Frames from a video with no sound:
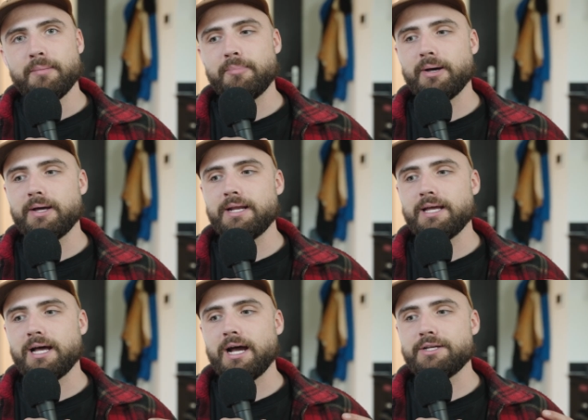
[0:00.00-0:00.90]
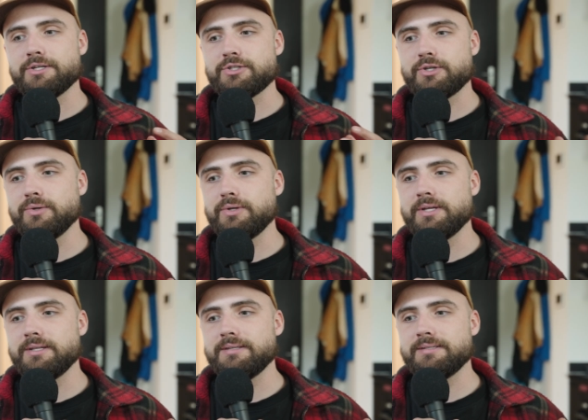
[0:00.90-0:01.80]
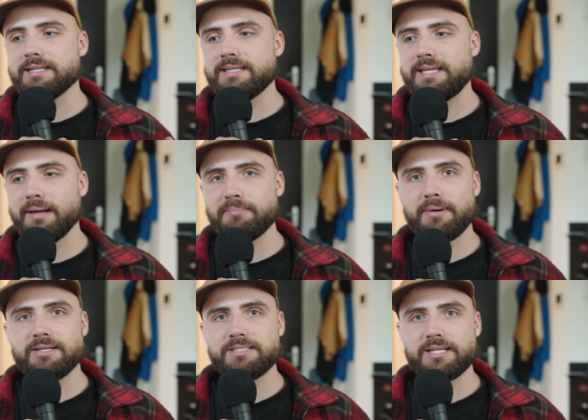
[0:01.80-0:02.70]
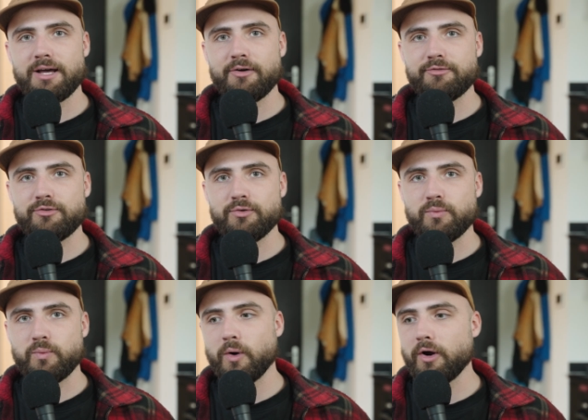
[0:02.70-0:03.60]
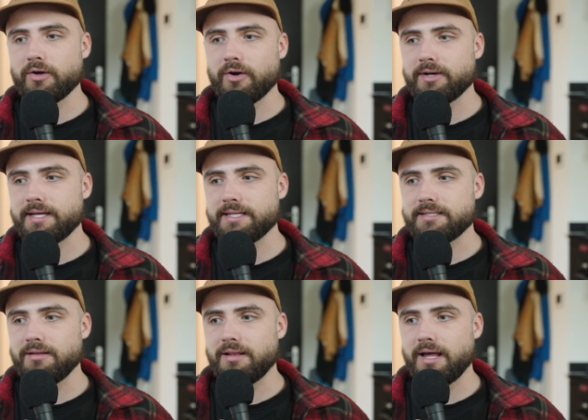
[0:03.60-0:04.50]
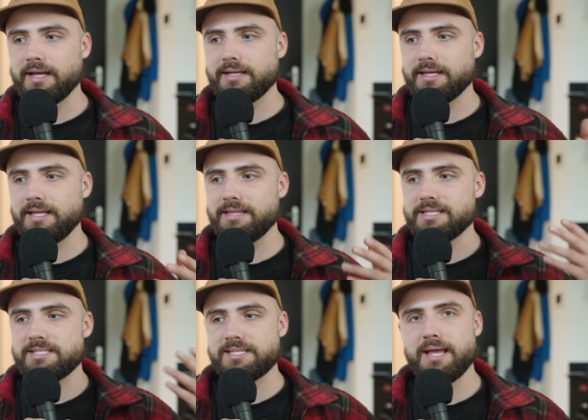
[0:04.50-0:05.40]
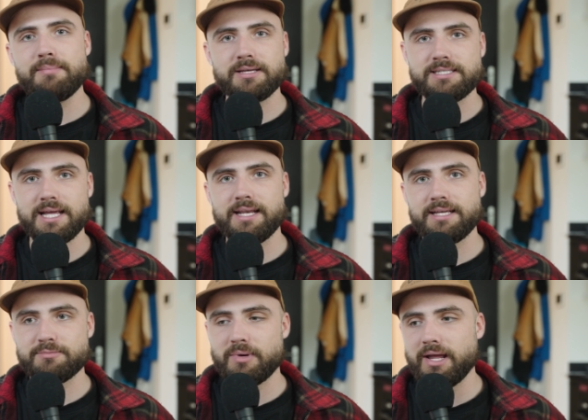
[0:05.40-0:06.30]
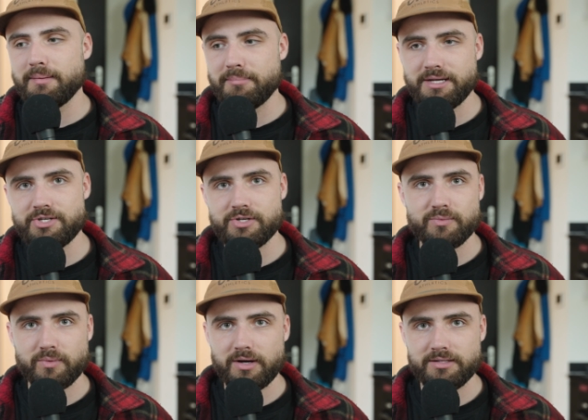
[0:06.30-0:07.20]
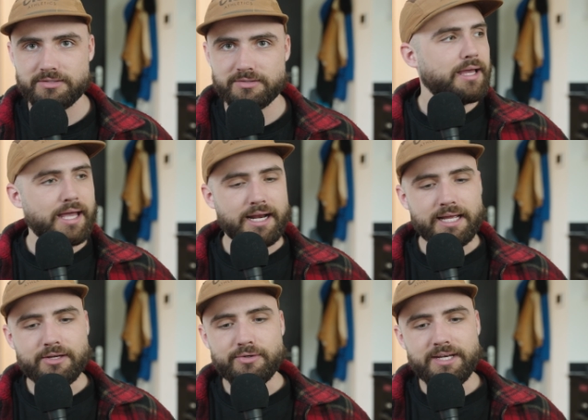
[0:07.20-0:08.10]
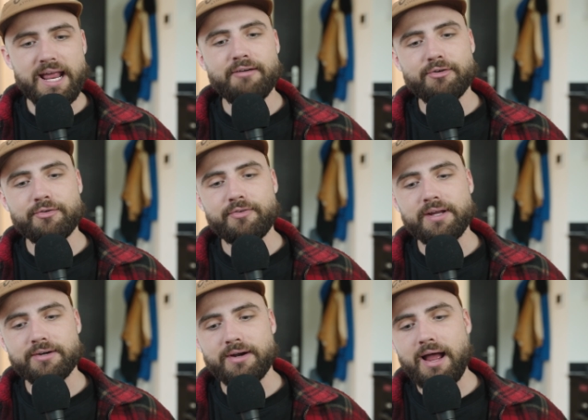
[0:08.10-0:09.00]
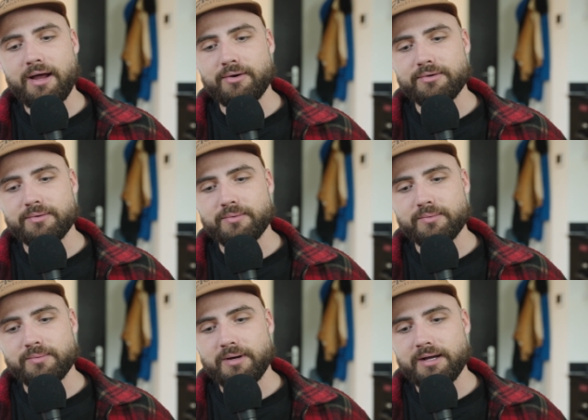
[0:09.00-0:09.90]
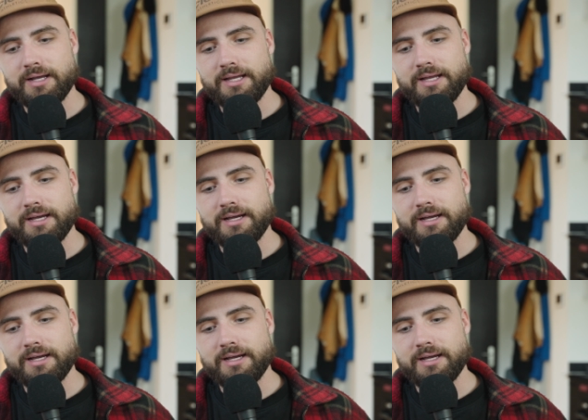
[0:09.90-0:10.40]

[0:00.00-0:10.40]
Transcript: but I just couldn't get myself to work on it like in the same extent as my ambition was. And I could never figure out why